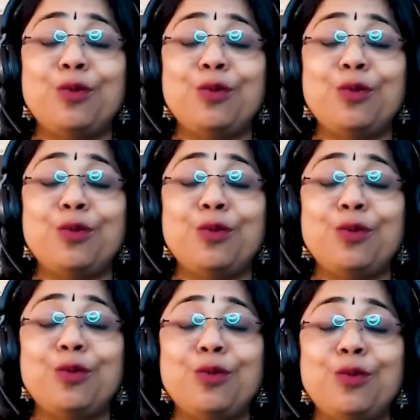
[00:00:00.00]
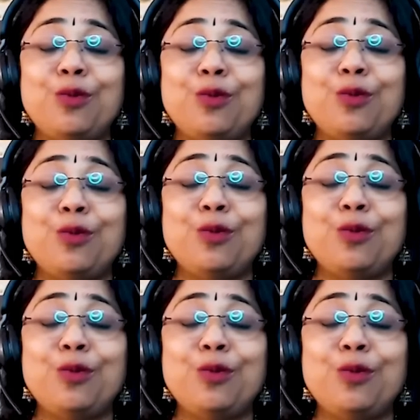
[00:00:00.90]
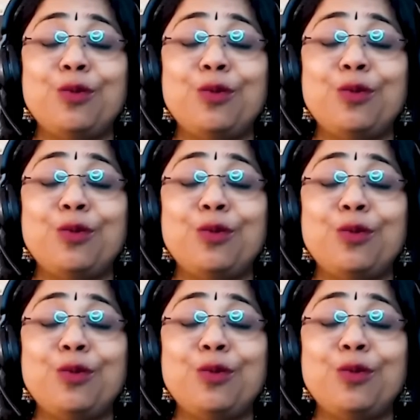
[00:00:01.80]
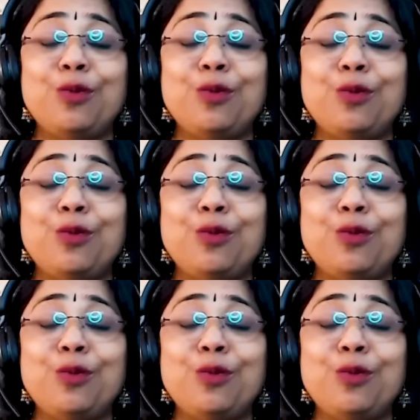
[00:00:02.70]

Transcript: No words are spoken by the person on screen.